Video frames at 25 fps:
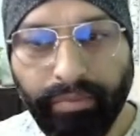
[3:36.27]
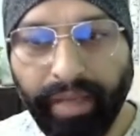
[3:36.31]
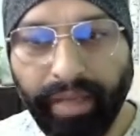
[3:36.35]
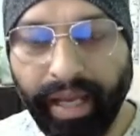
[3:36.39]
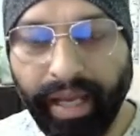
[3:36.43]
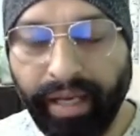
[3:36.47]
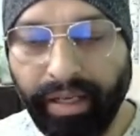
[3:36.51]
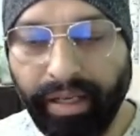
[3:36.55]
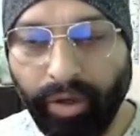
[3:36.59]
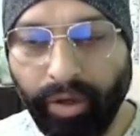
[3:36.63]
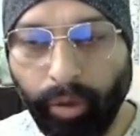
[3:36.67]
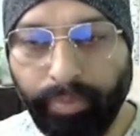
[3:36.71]

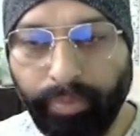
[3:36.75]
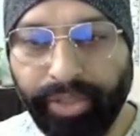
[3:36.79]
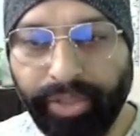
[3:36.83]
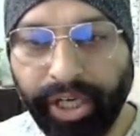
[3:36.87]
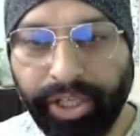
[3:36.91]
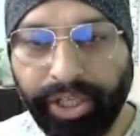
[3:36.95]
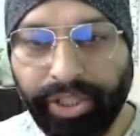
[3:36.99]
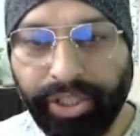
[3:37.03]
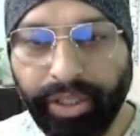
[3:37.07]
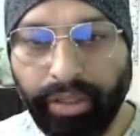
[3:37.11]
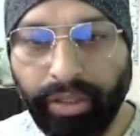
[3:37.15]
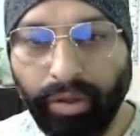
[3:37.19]
an
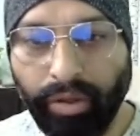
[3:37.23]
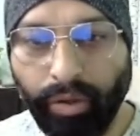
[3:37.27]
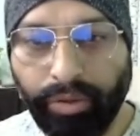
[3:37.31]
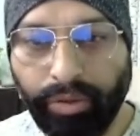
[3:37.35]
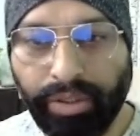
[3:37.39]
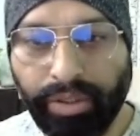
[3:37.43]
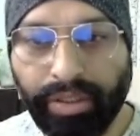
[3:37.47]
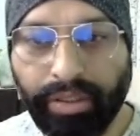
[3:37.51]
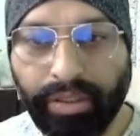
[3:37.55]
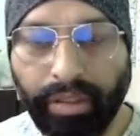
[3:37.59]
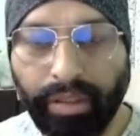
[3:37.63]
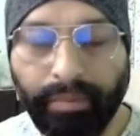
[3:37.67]
objection
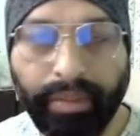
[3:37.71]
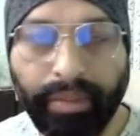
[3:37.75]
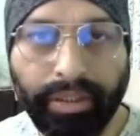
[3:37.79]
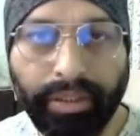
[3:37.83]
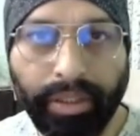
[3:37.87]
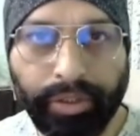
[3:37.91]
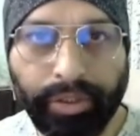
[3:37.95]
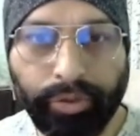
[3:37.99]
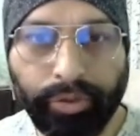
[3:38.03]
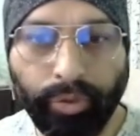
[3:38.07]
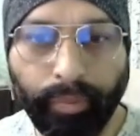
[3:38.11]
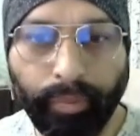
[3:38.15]
on some
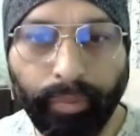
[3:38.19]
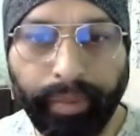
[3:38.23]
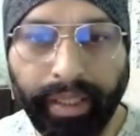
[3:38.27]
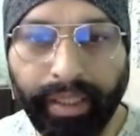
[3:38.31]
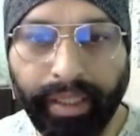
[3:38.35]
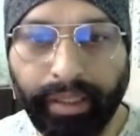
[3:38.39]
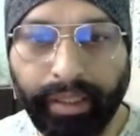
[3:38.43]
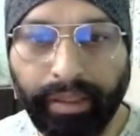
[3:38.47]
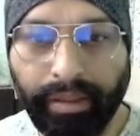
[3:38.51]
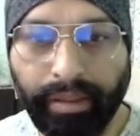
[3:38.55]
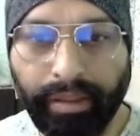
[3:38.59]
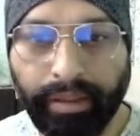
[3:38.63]
other's
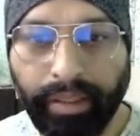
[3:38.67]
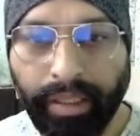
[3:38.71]
opinion.